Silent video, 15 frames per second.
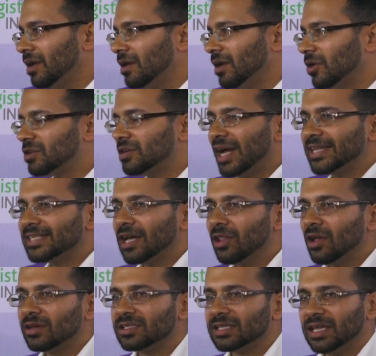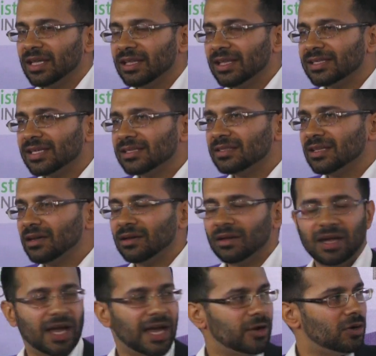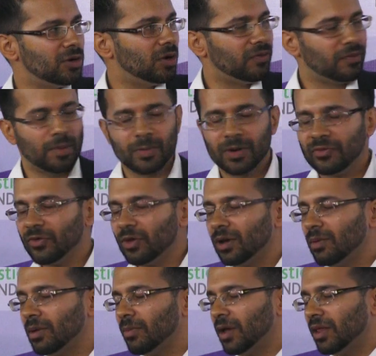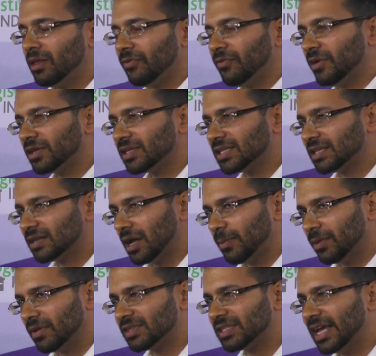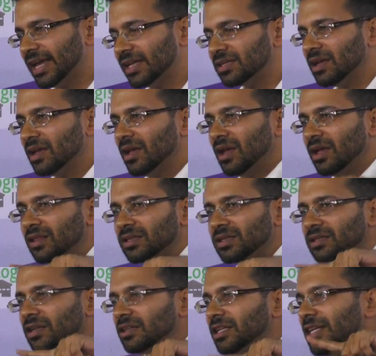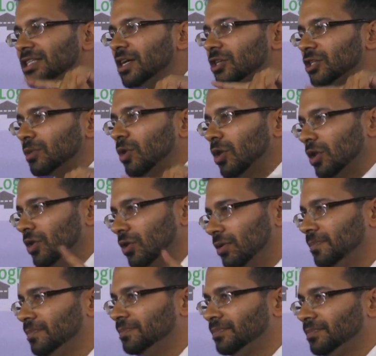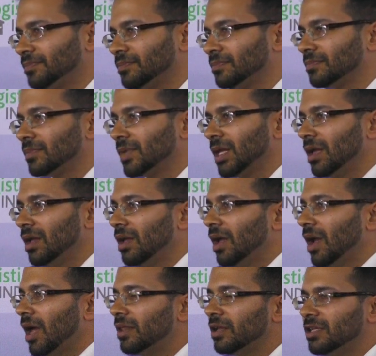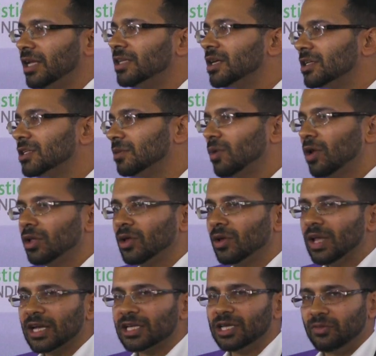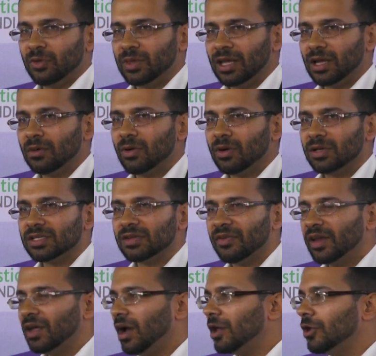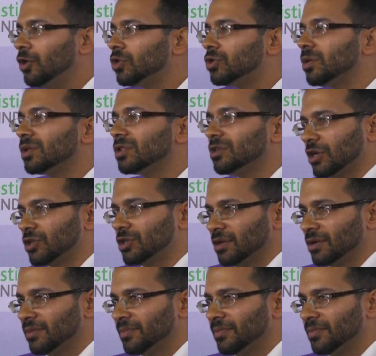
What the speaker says: Now trisiloxy, this is the, I don't know if you remember in the first couple of slides, this is the T-junction molecule. And the T-junction molecule, actually, if you think about it, is a very unusual structure